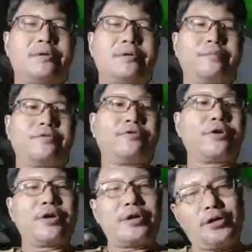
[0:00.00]

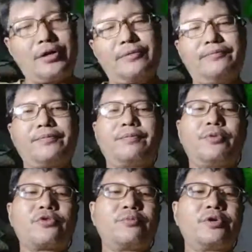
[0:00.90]
For
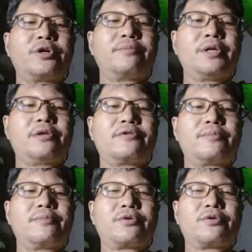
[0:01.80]
postmodern builds,
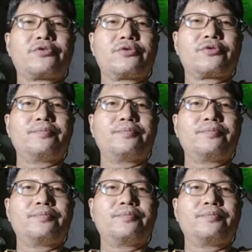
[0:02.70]
because